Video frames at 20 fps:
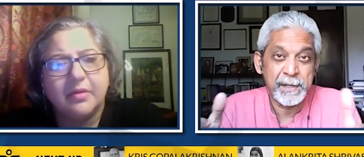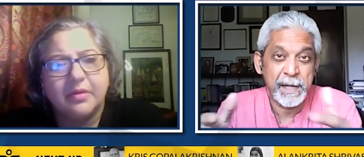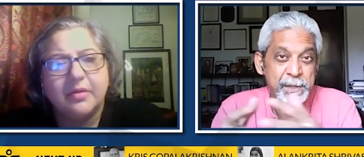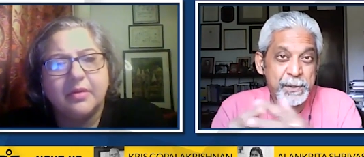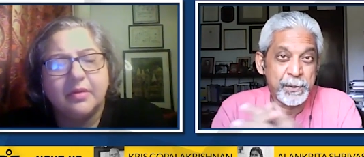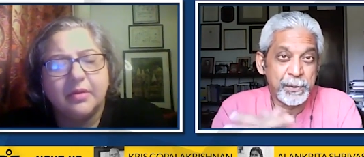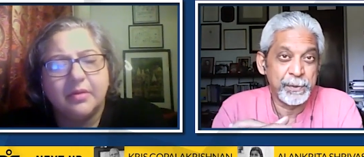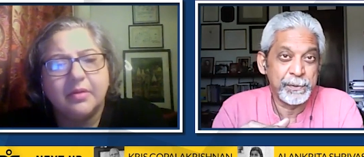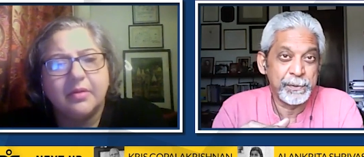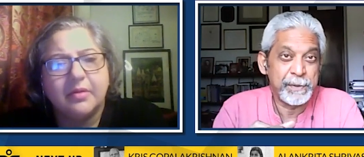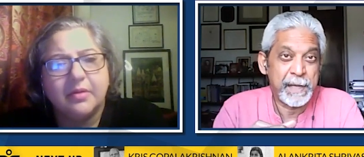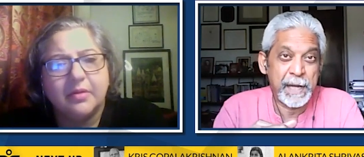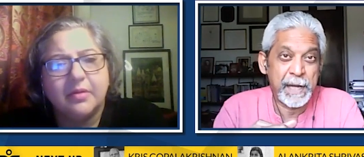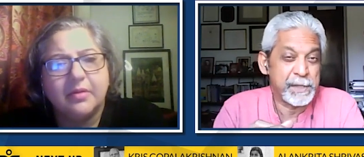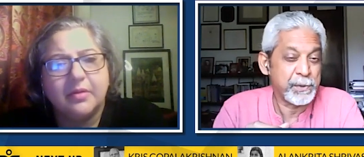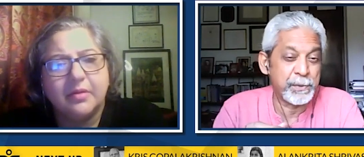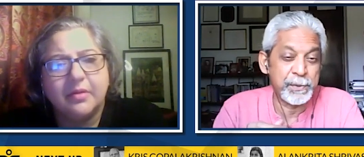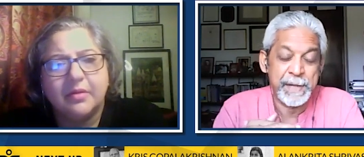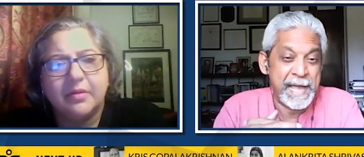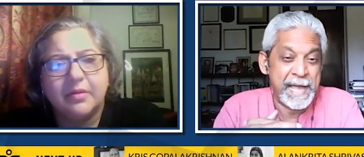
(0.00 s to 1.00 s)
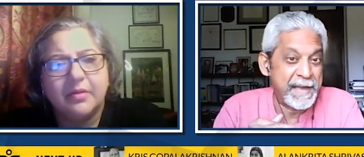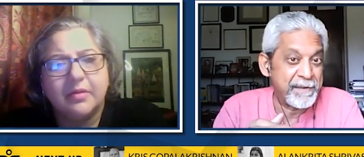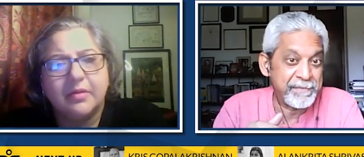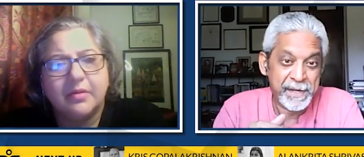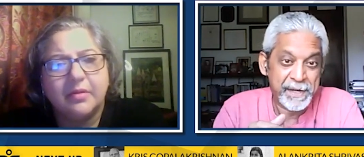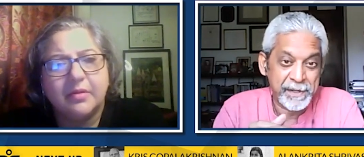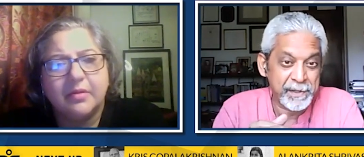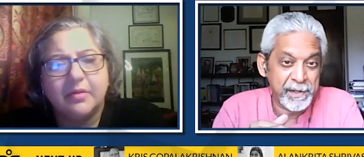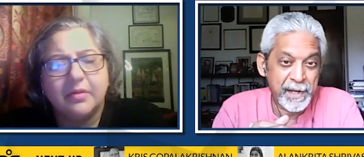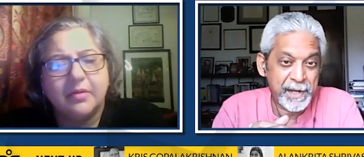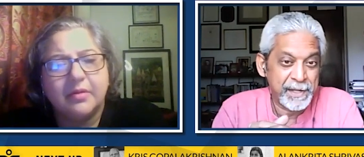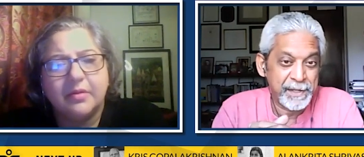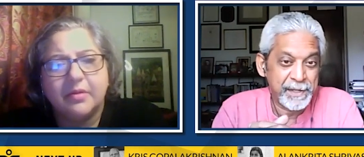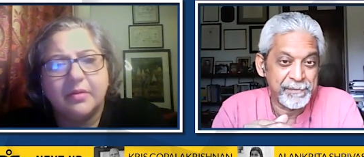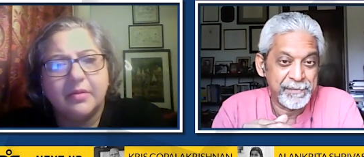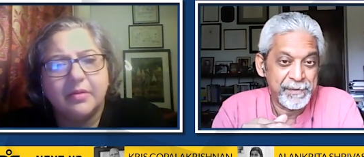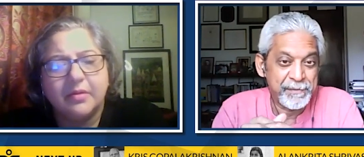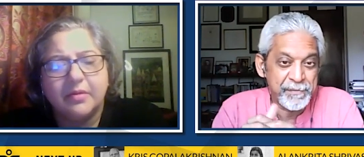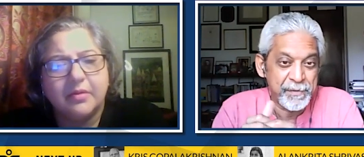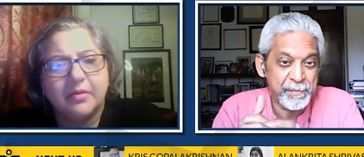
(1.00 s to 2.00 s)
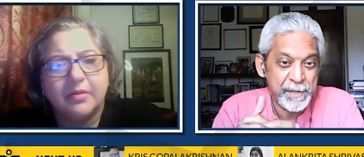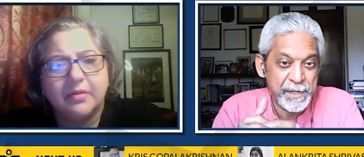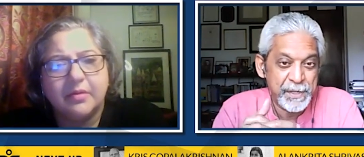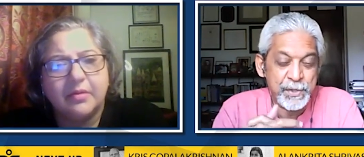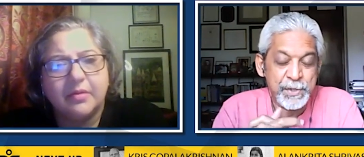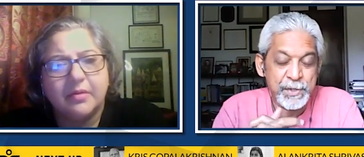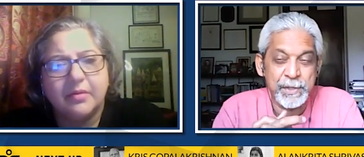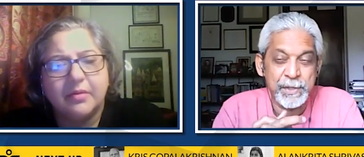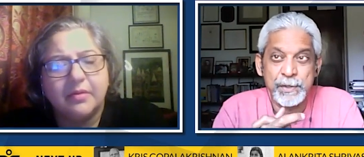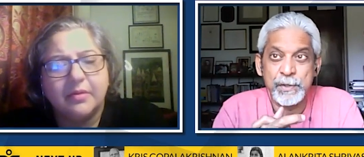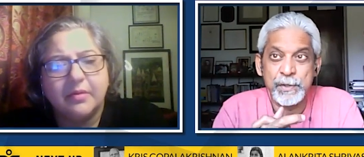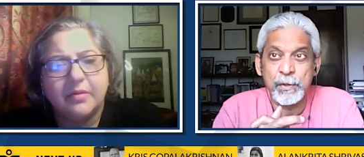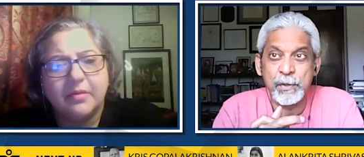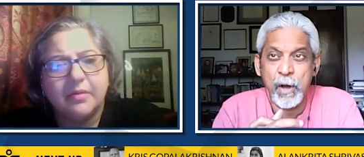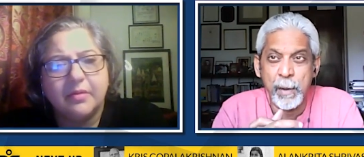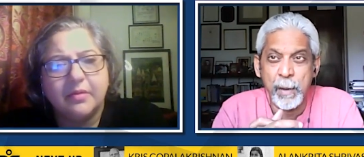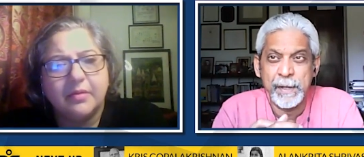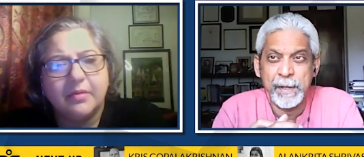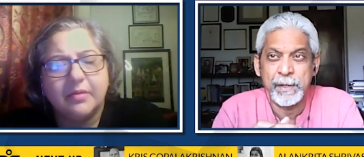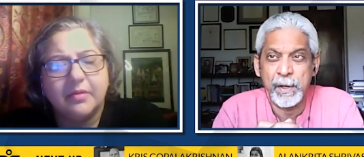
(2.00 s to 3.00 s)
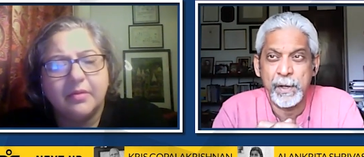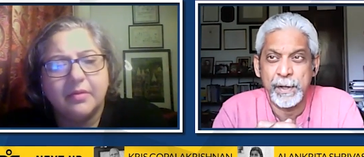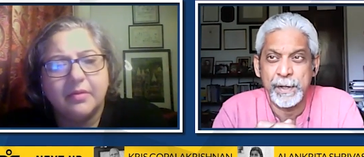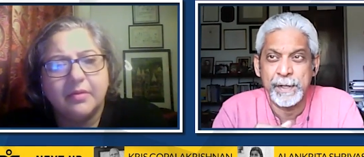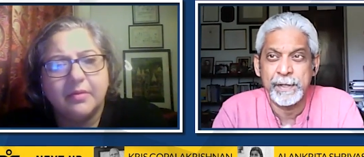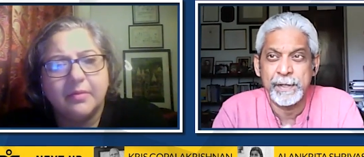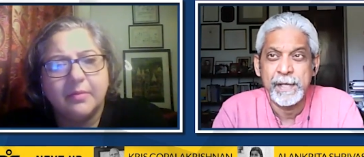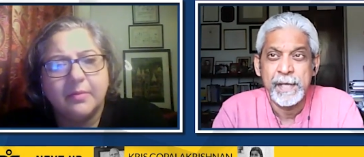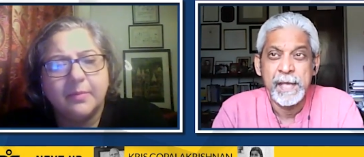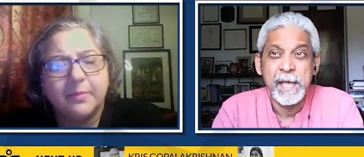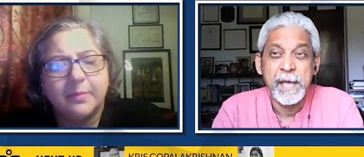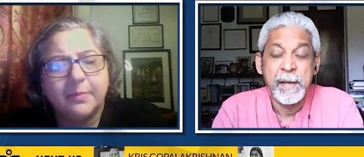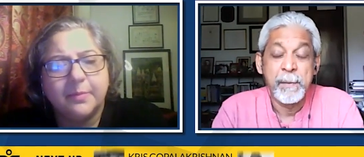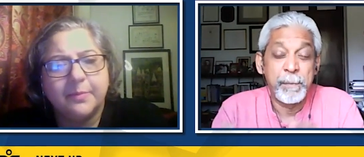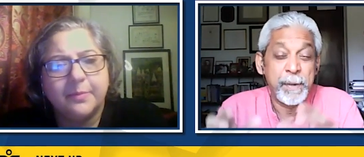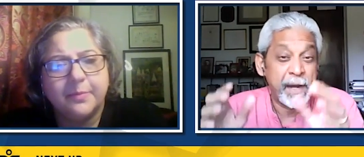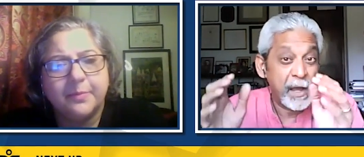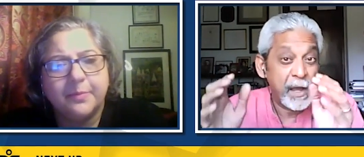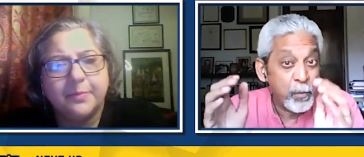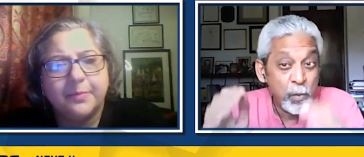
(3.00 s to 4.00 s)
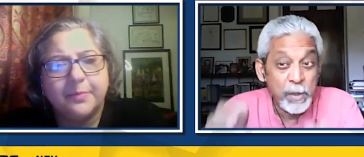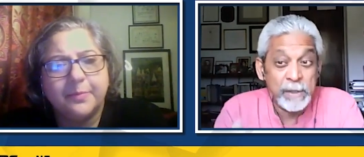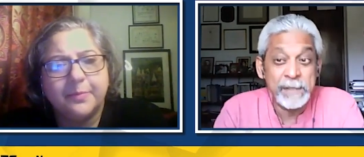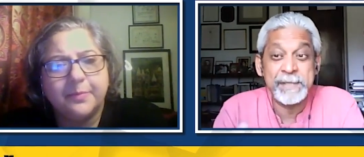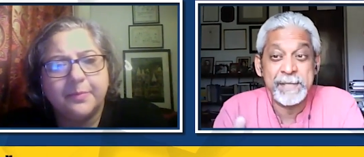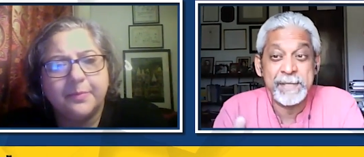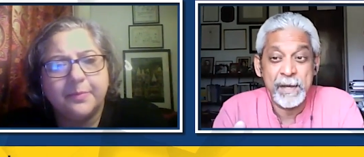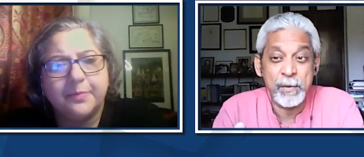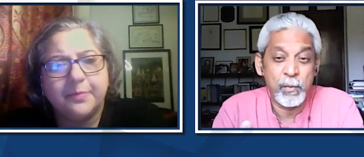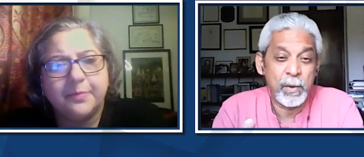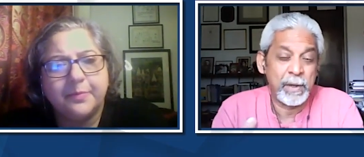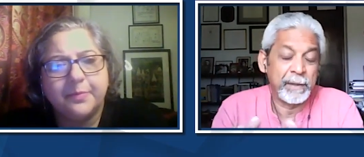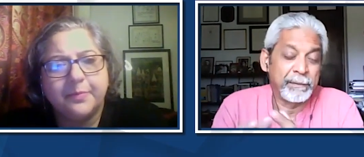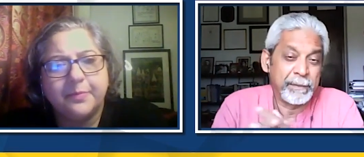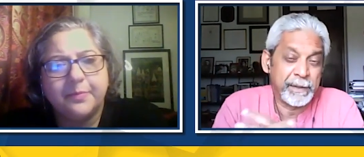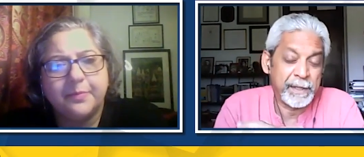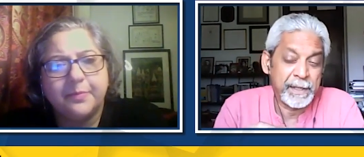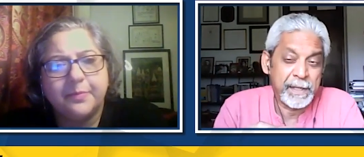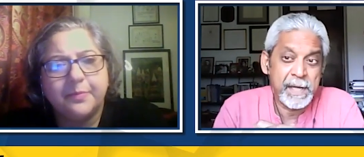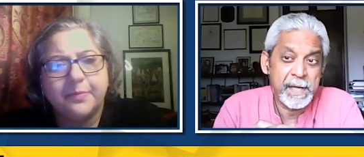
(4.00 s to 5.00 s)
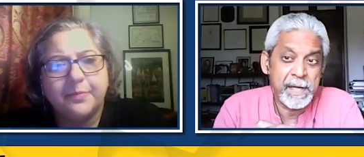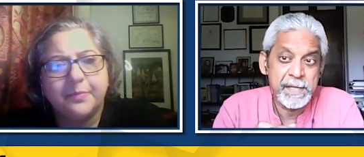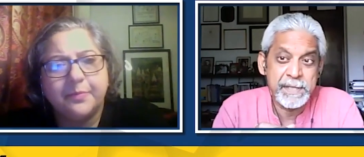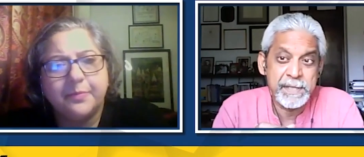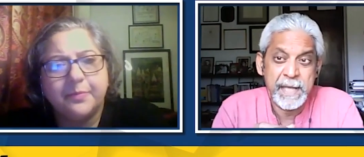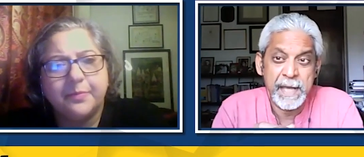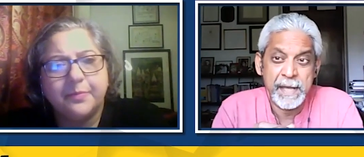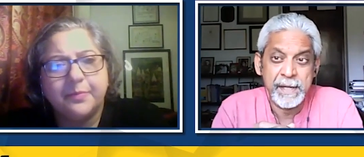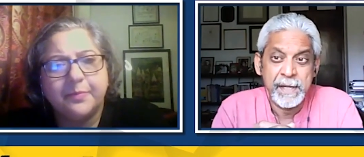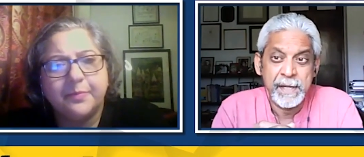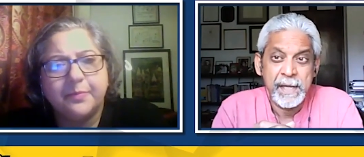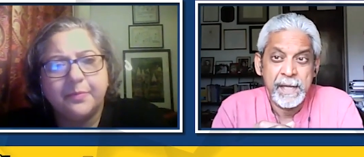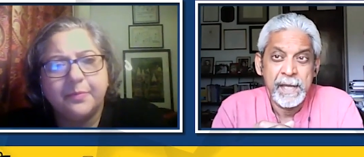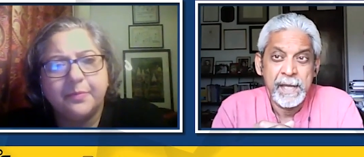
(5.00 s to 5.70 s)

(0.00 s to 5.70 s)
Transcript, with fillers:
Speaker 1: I don't I don't have that kind of information to comment on it. But I will say one thing is that